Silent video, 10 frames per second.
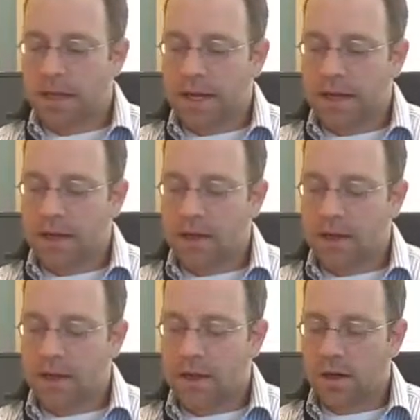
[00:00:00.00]

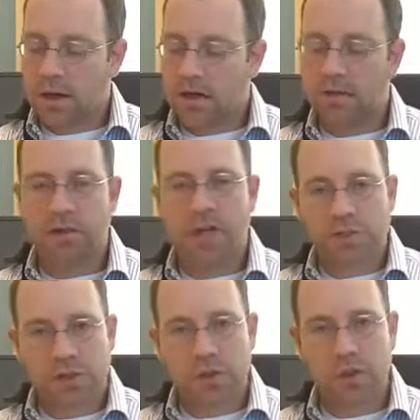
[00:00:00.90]
And if you're
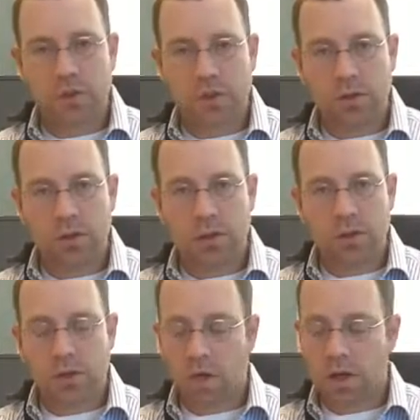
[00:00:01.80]
just in Google,
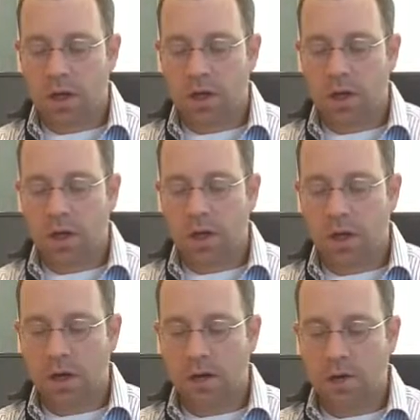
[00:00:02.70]

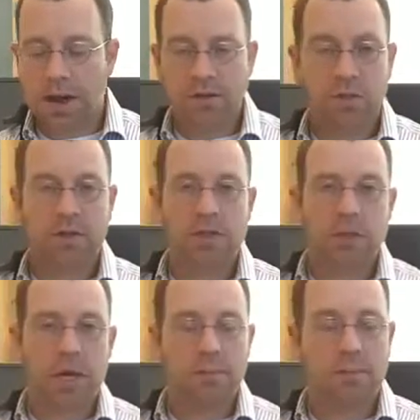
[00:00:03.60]
your ads could be
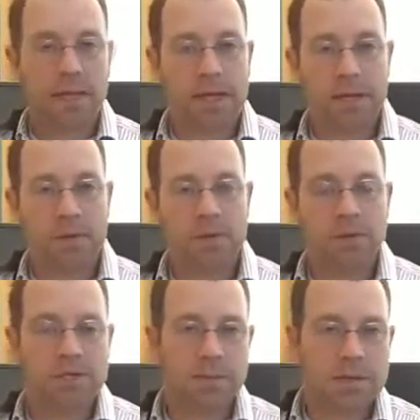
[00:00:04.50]
shown on Bing,
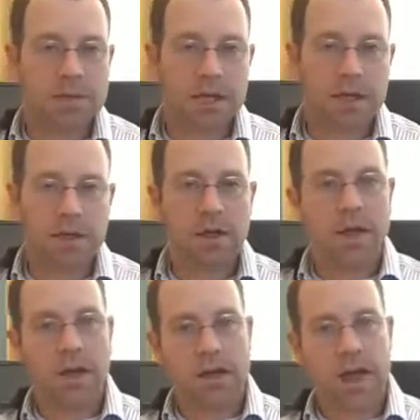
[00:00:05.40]
which was MSN,
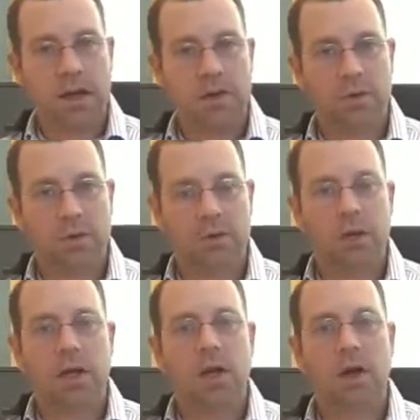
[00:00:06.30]
and Yahoo.
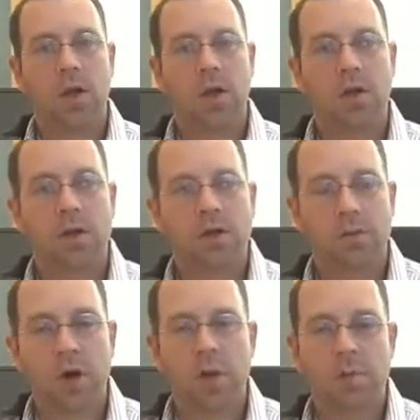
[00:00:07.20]
And although they're a
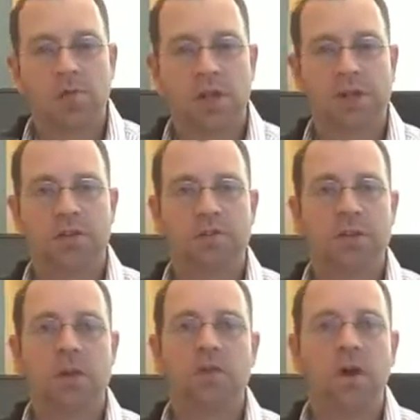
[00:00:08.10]
smaller percentage of
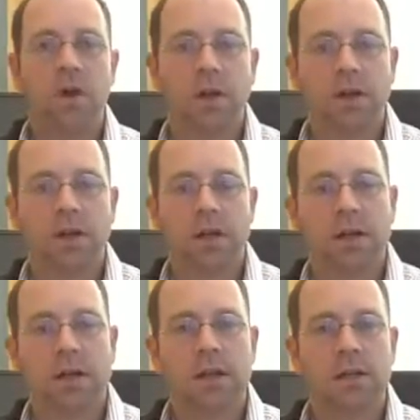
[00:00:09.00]
the overall
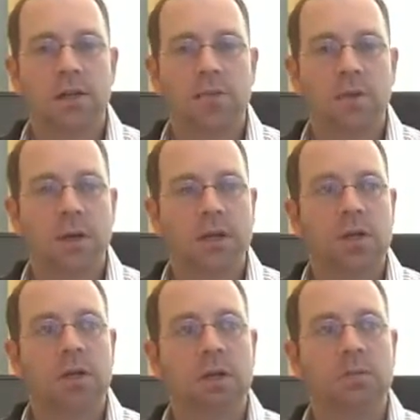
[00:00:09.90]
internet at this
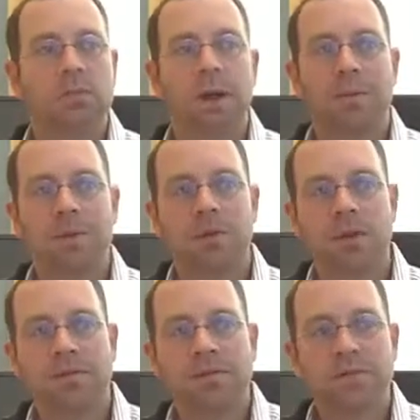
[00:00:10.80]
point, probably
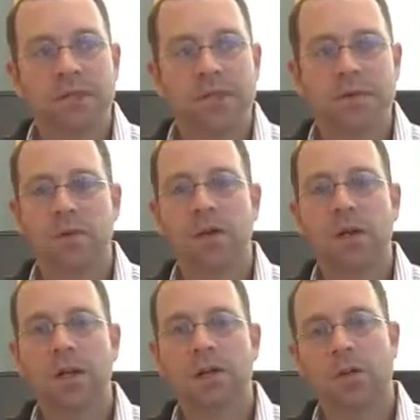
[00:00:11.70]
only 15 to
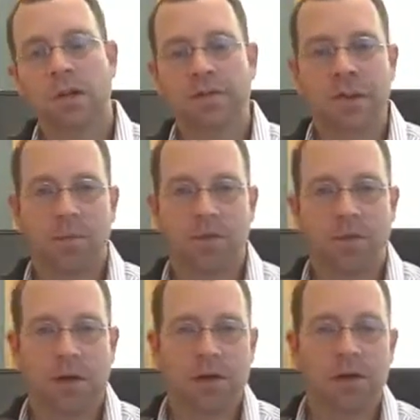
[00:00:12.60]
20 to
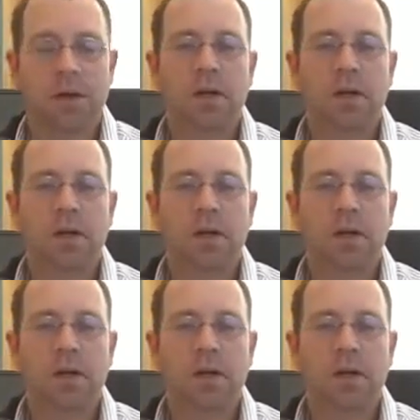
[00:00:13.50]
25%